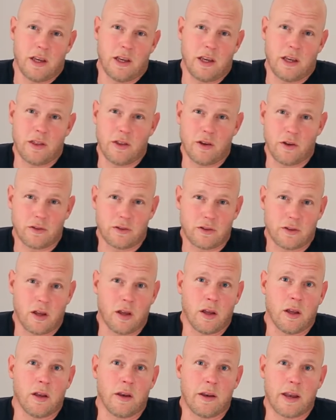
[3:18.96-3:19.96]
in those
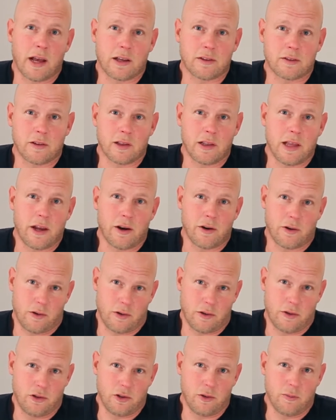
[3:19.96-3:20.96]
next layer
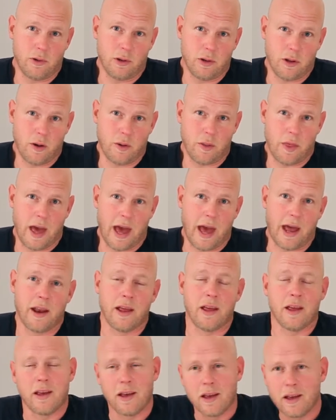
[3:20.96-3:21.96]
or two below
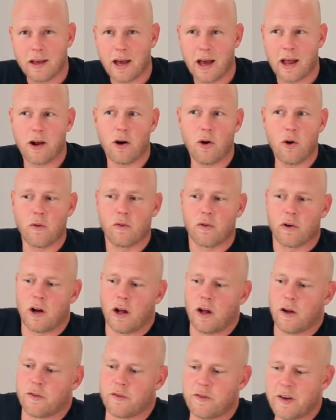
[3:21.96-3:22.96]
that. Kind of
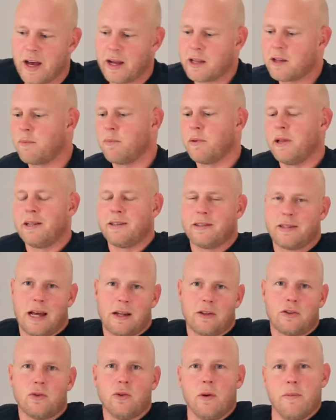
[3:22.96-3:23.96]
overall effect blends
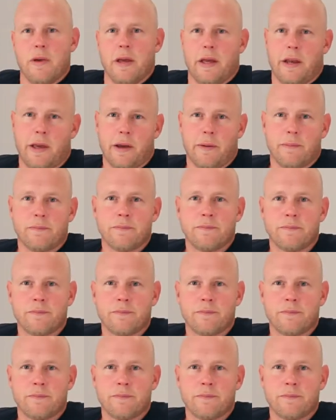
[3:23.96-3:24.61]
out to a medium.